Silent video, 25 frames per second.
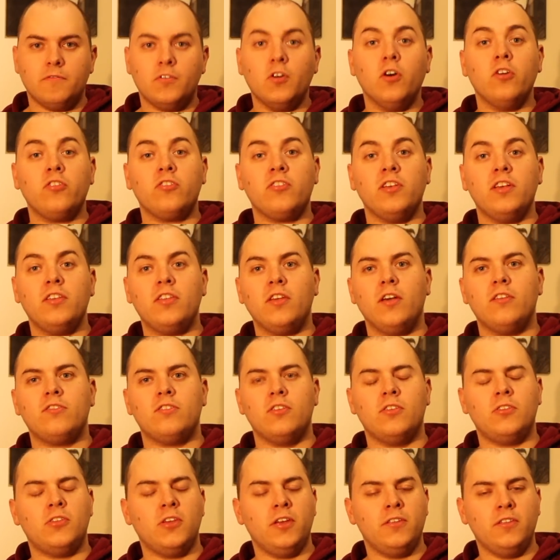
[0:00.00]
Firstly, there's
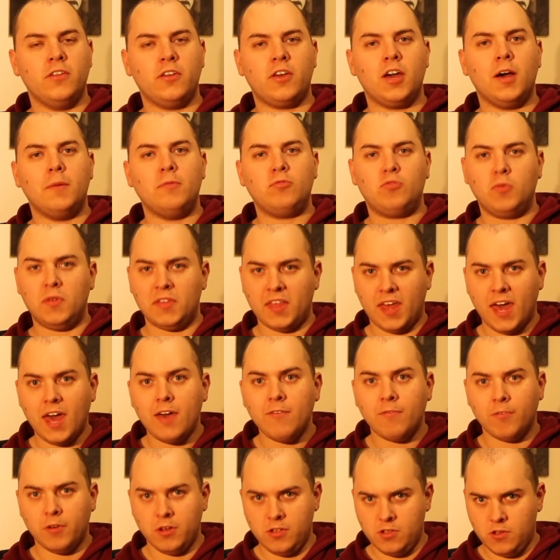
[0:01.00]
the thing that comes with
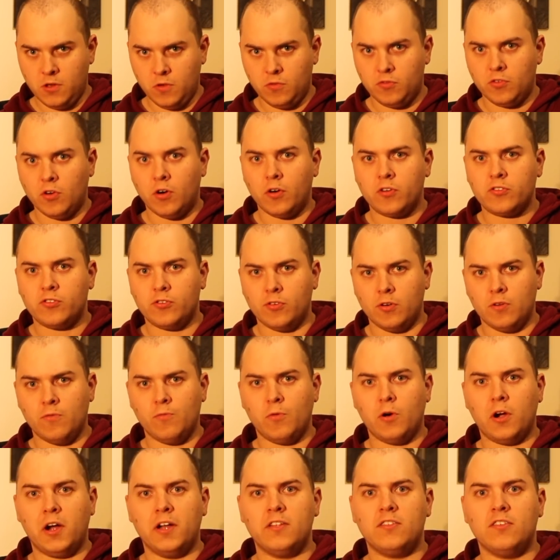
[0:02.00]
every new Doctor and
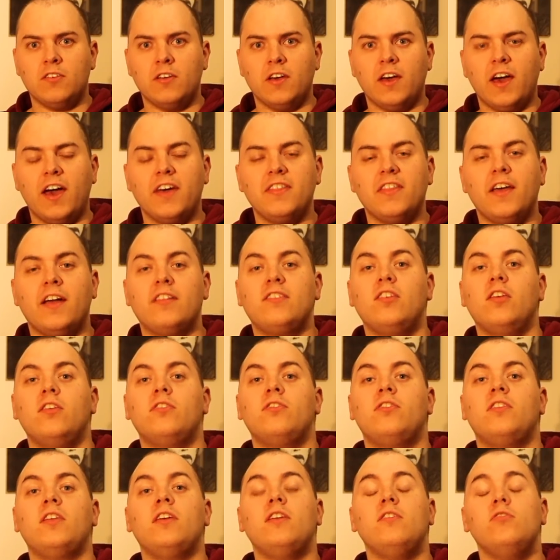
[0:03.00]
writer, and that
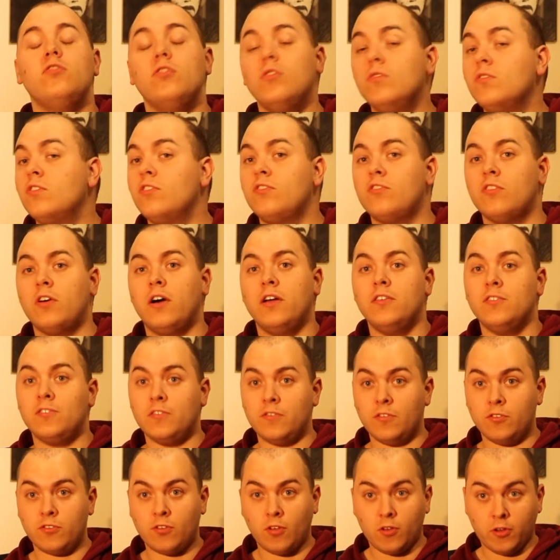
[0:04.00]
is the new designs
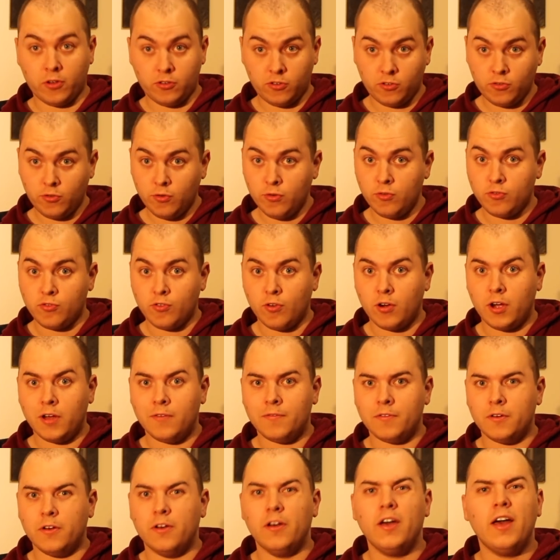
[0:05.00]
of the sonic
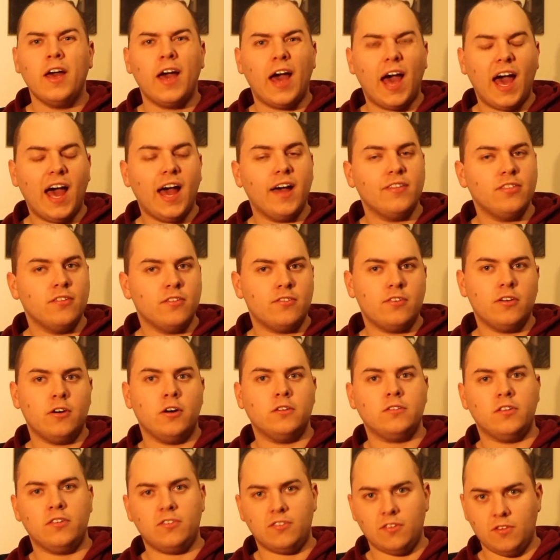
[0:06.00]
screwdriver and the
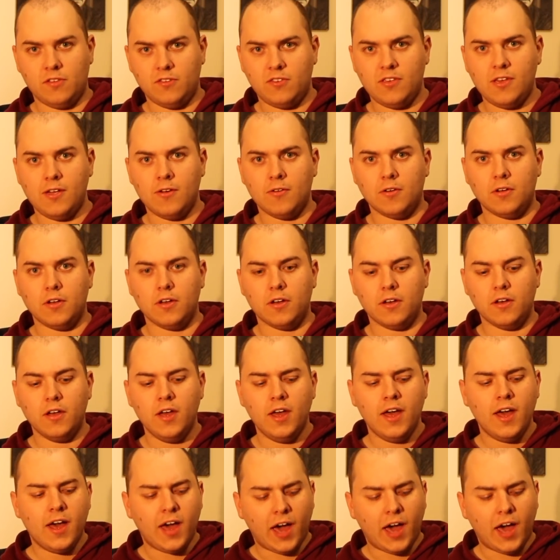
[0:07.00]
TARDIS interior.